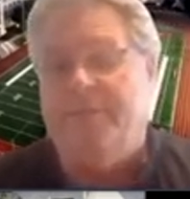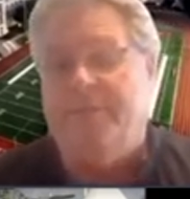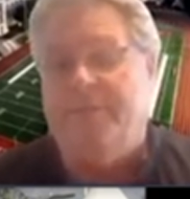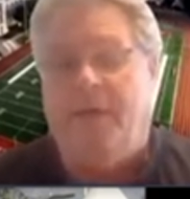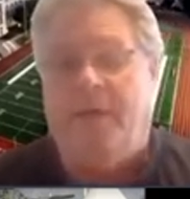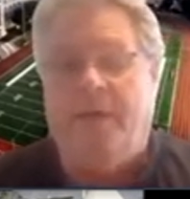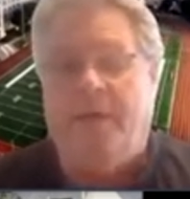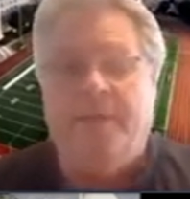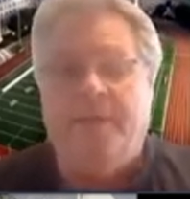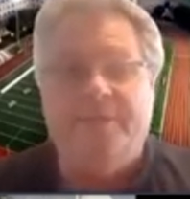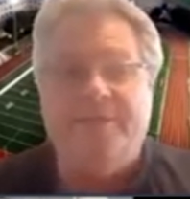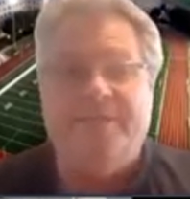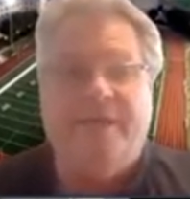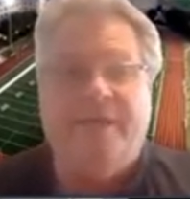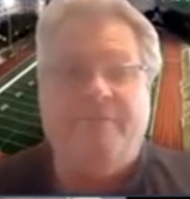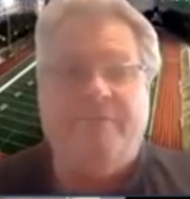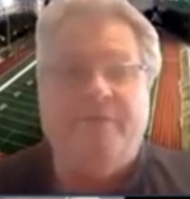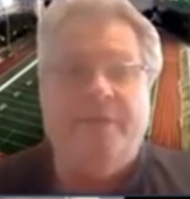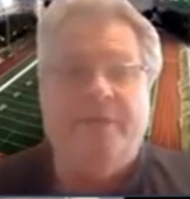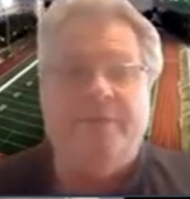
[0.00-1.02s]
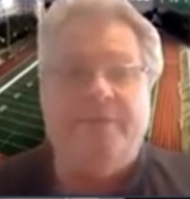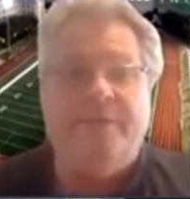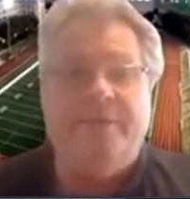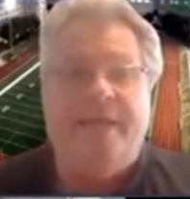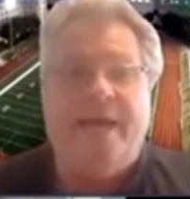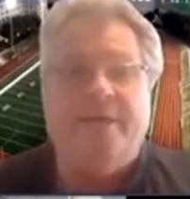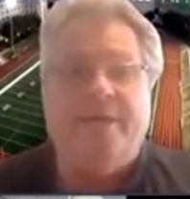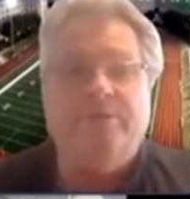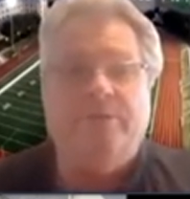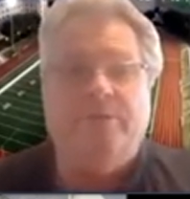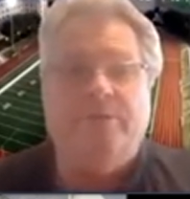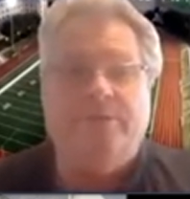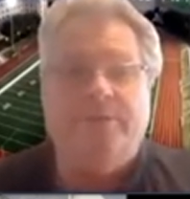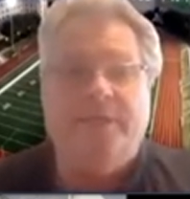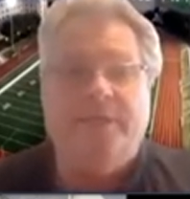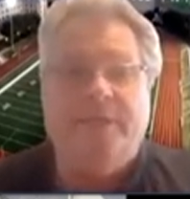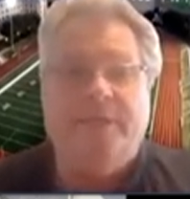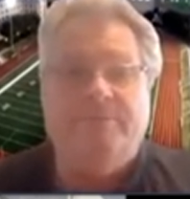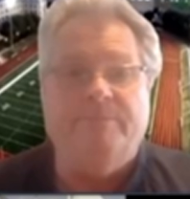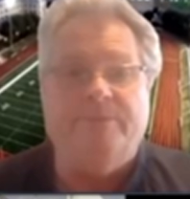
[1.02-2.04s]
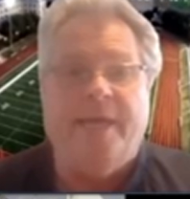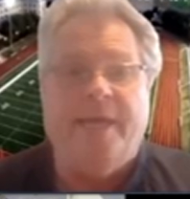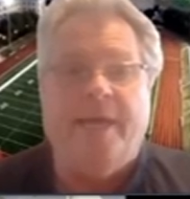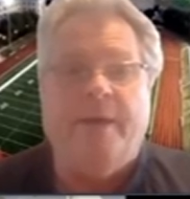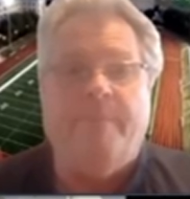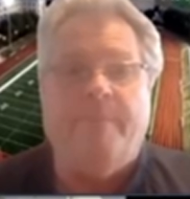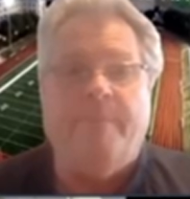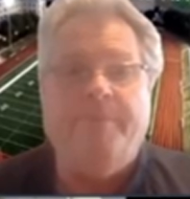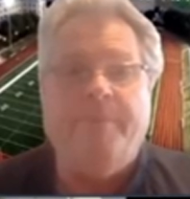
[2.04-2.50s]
on 7 international teams now.